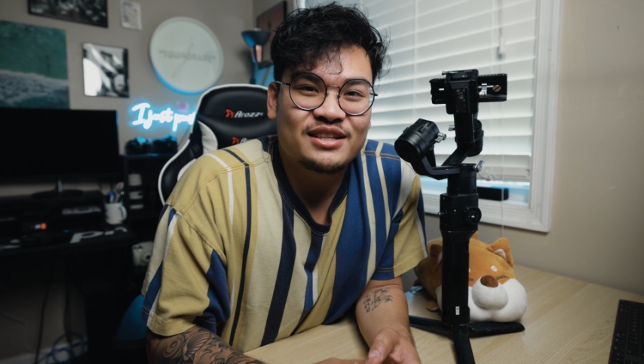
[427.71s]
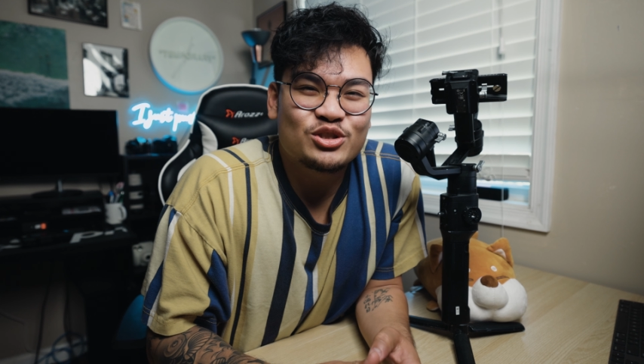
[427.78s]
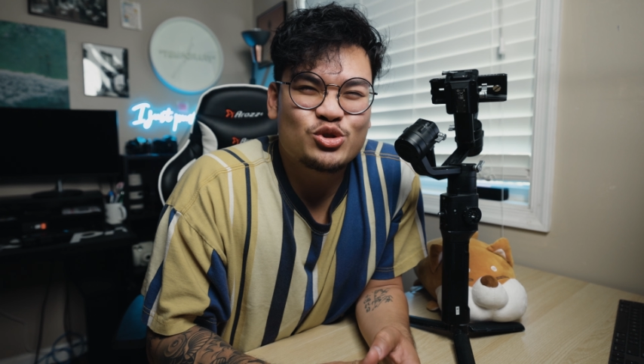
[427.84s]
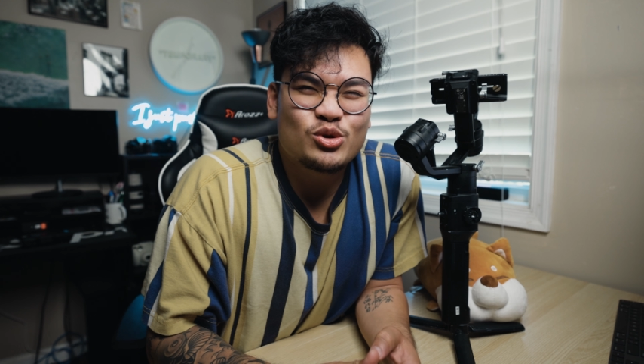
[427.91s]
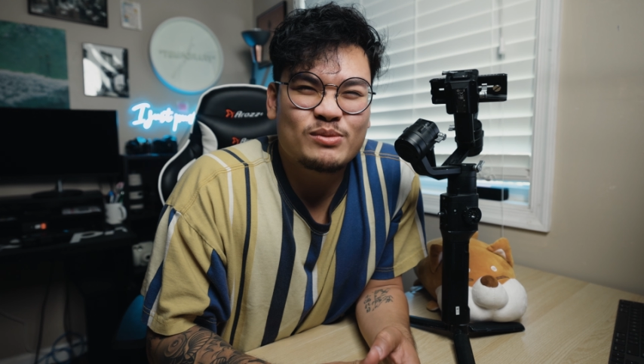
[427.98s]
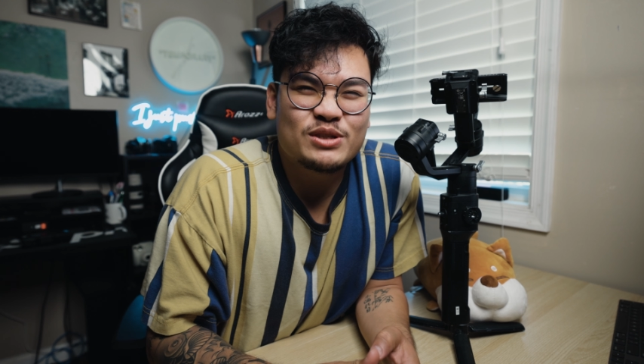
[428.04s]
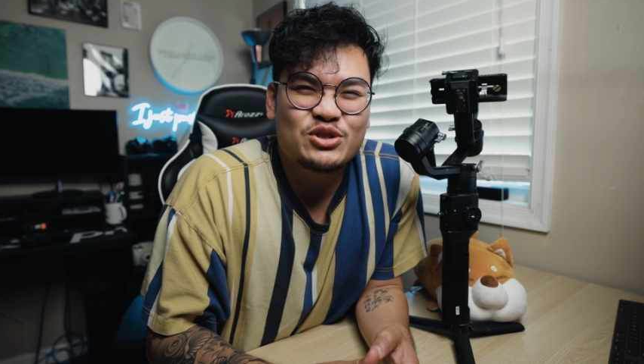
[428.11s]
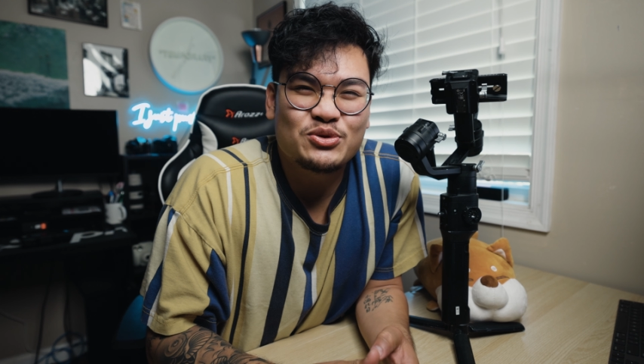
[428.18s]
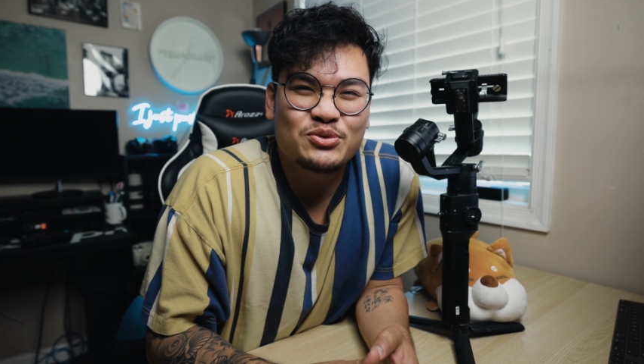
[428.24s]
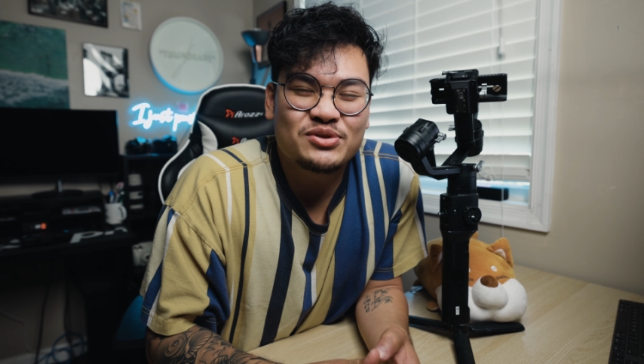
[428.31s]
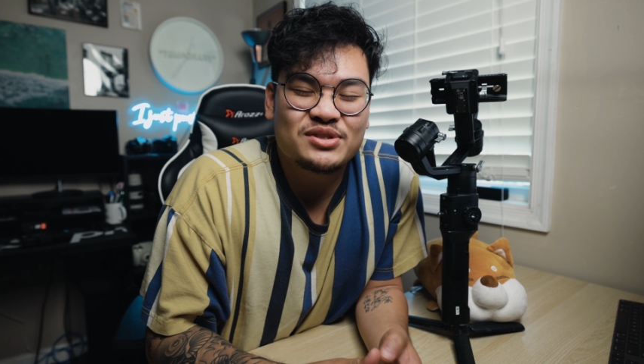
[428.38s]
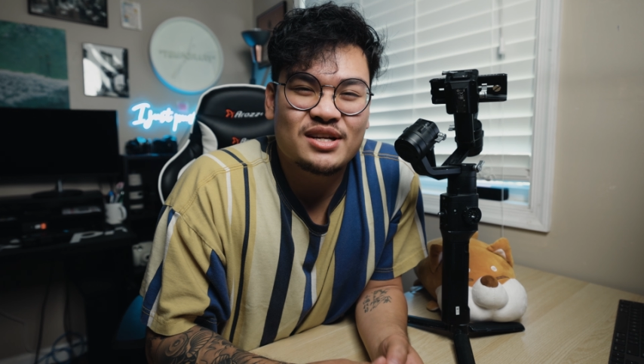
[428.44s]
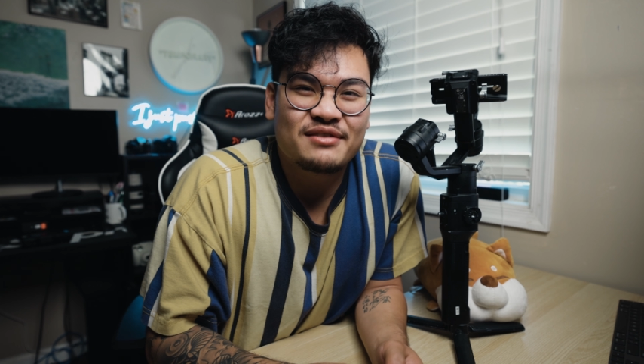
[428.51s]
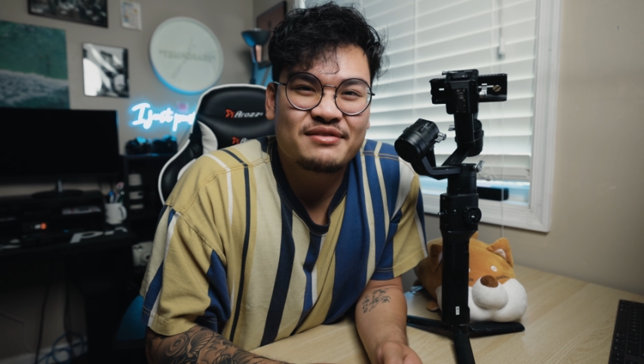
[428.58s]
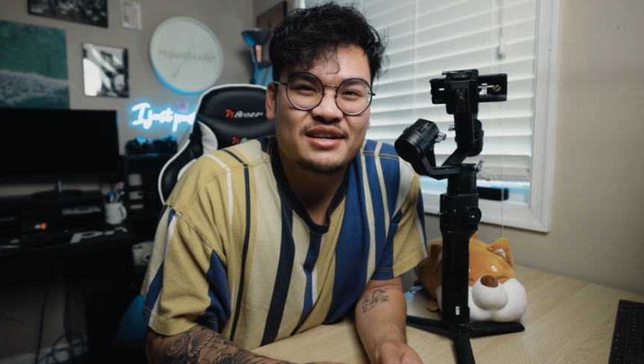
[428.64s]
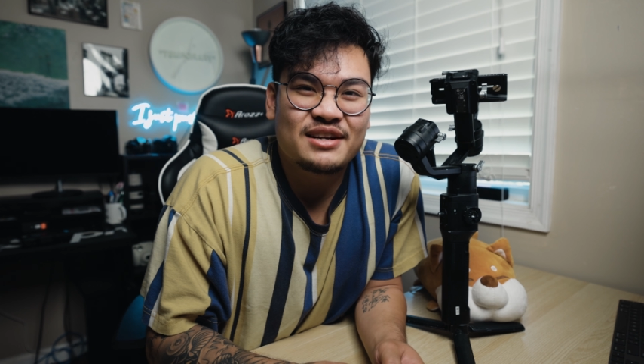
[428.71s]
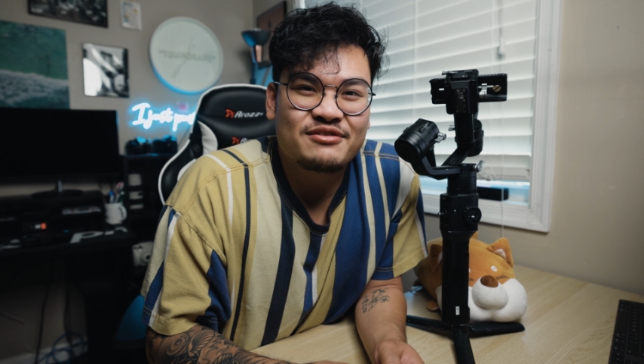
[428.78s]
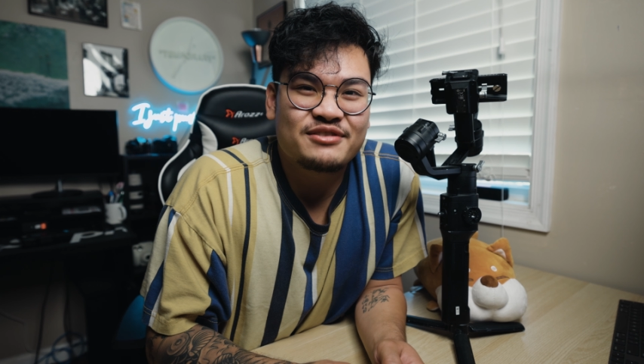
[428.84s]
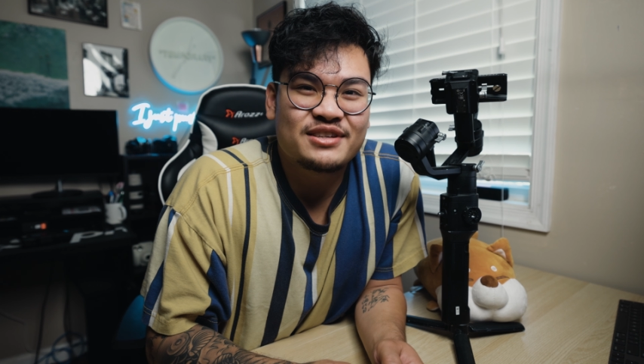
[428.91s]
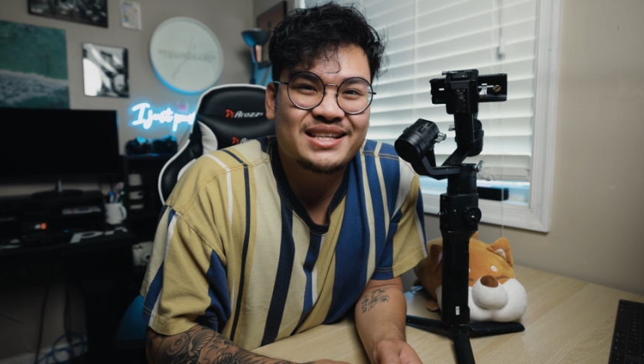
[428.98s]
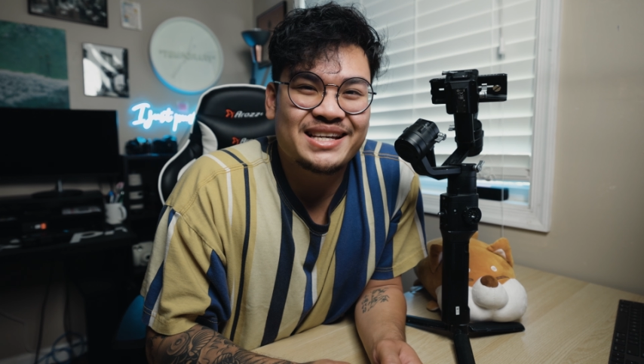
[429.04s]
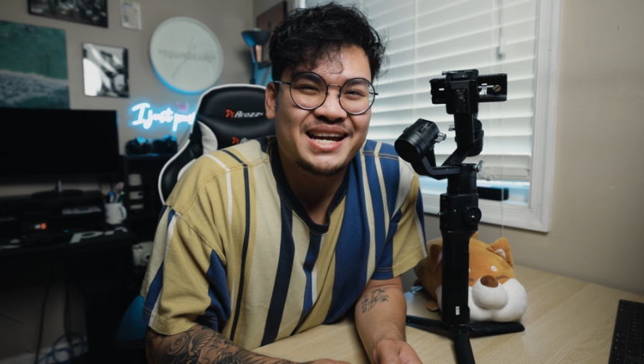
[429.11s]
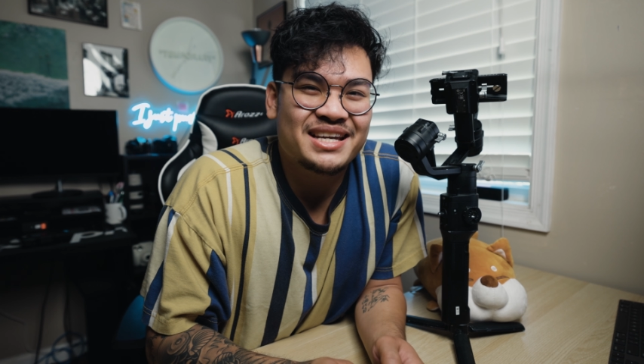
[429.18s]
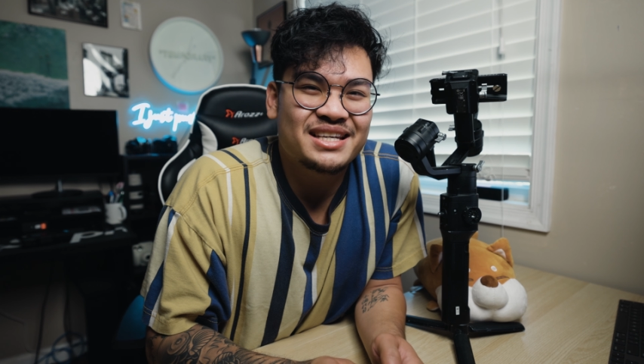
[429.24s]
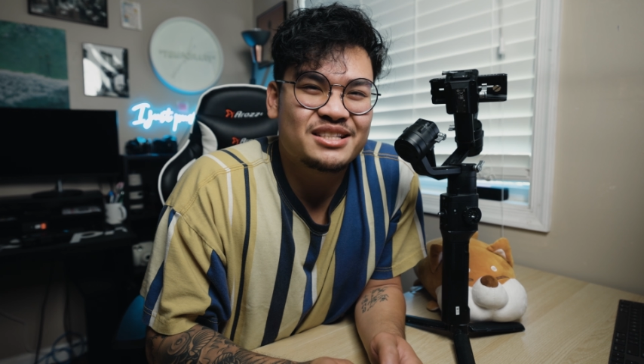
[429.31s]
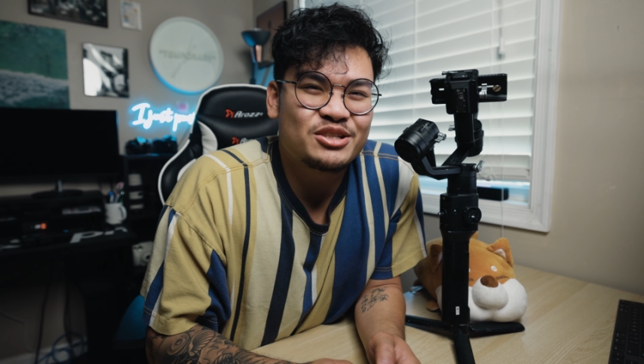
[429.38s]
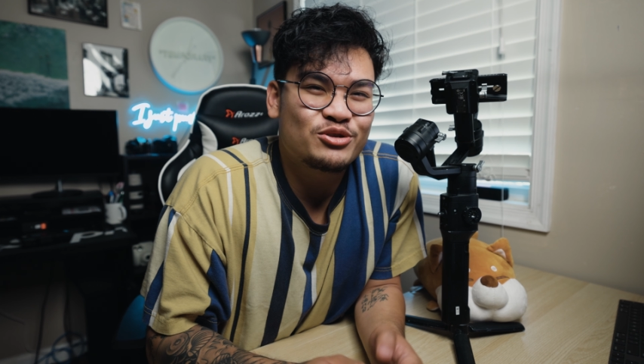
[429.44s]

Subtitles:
There's so much new stuff and I feel like I can